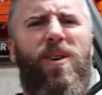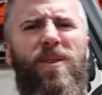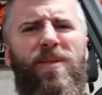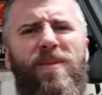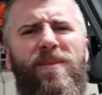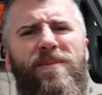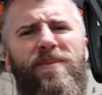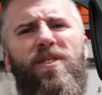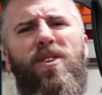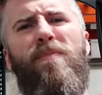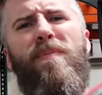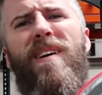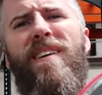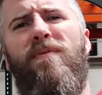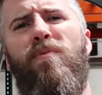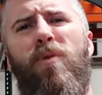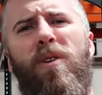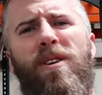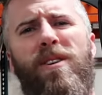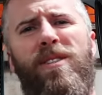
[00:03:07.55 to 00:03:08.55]
I hope I
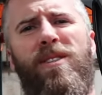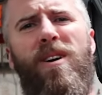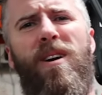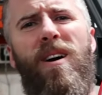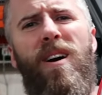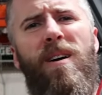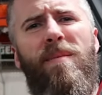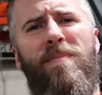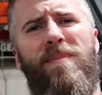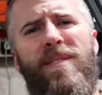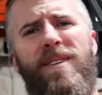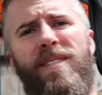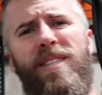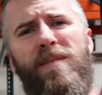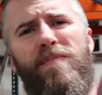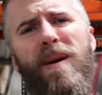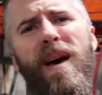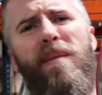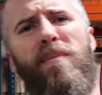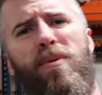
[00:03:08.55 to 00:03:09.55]
have workers comp, because
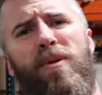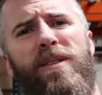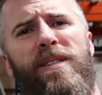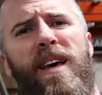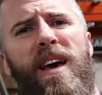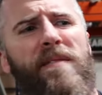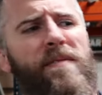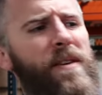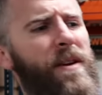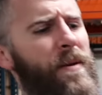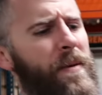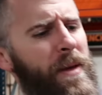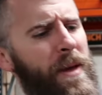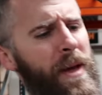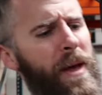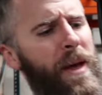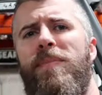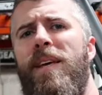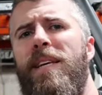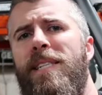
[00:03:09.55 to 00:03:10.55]
this bad boy's heavy.
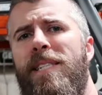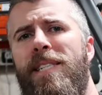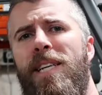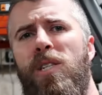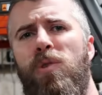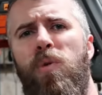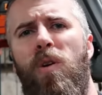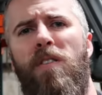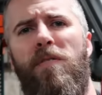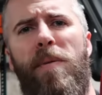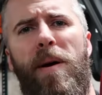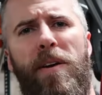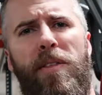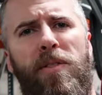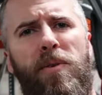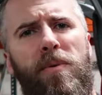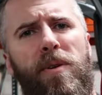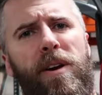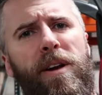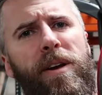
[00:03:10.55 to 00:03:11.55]
This is a twelve by
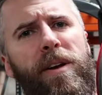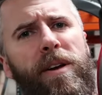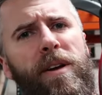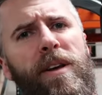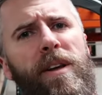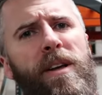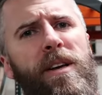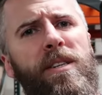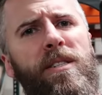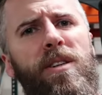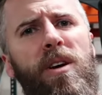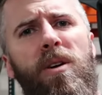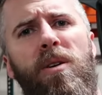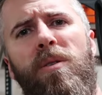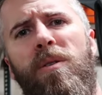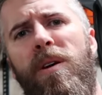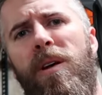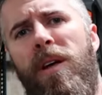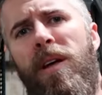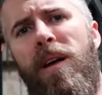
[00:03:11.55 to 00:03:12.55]
three.
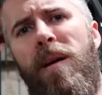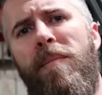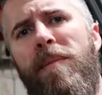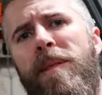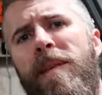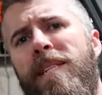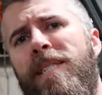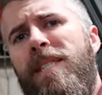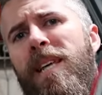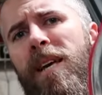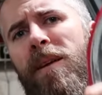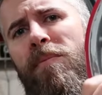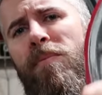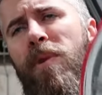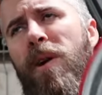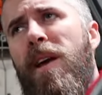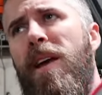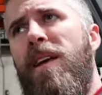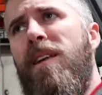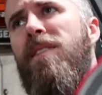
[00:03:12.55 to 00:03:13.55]
So, I mean, this thing
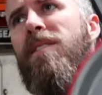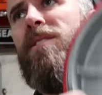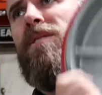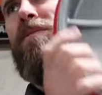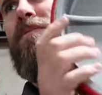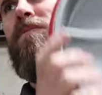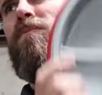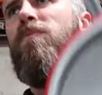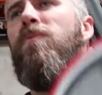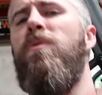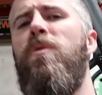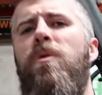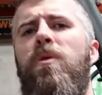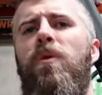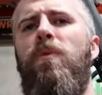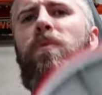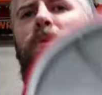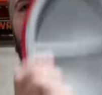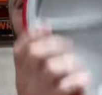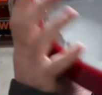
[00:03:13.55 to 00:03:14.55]
weighs,
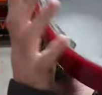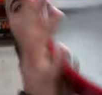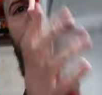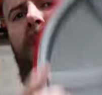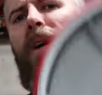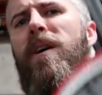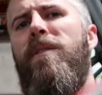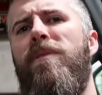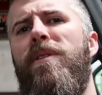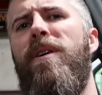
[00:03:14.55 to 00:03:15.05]
whew, I